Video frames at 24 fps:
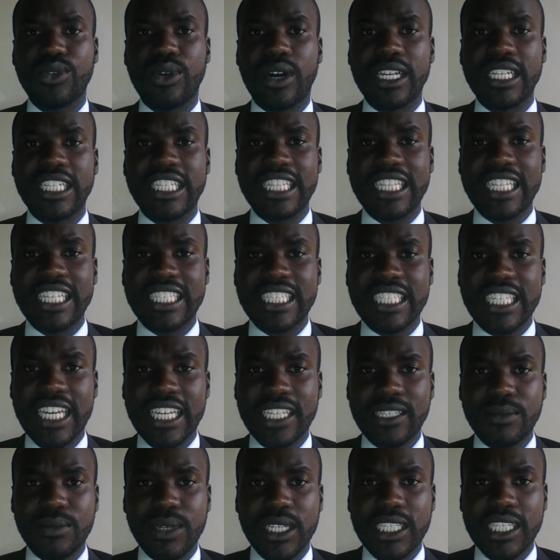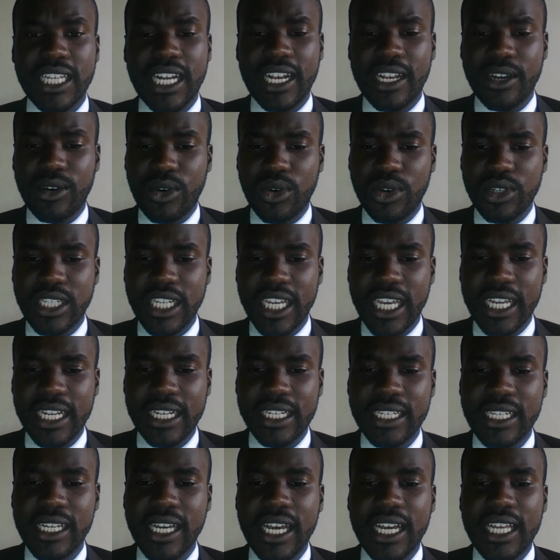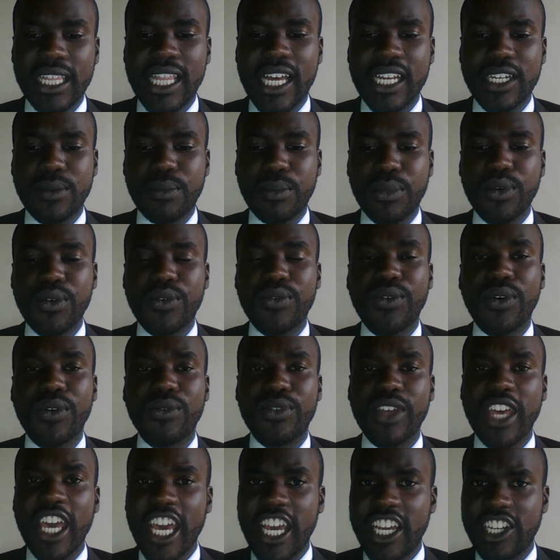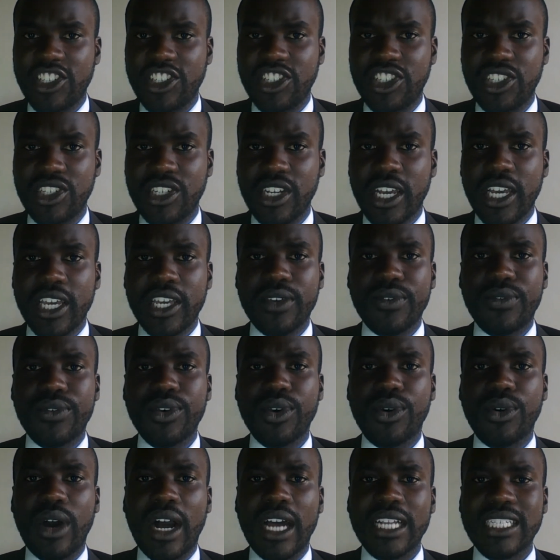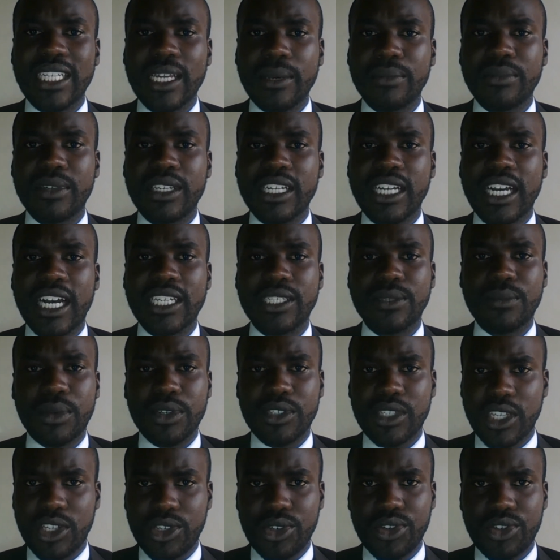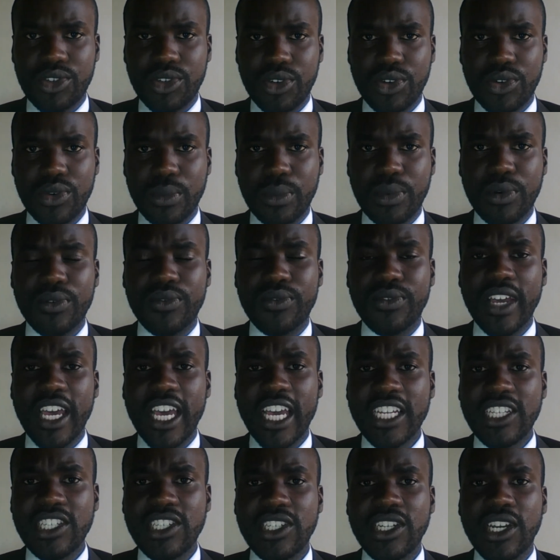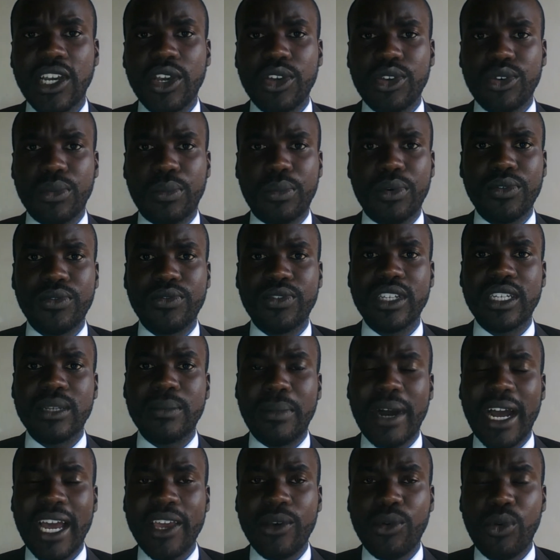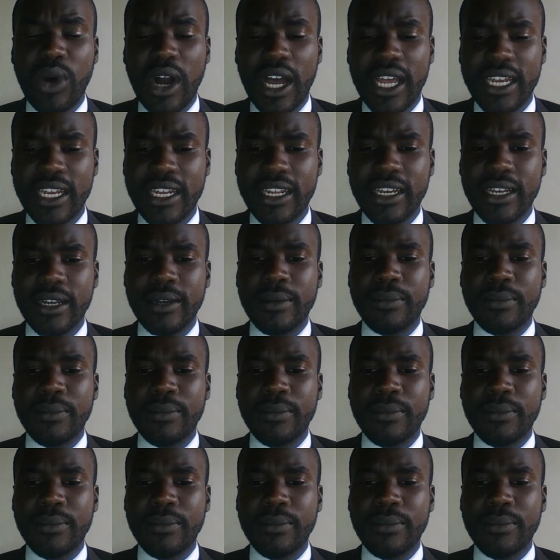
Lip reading: And in this case, basically, court held that proof of age, if you're attempting as prosecution to prove age, you prove it by one,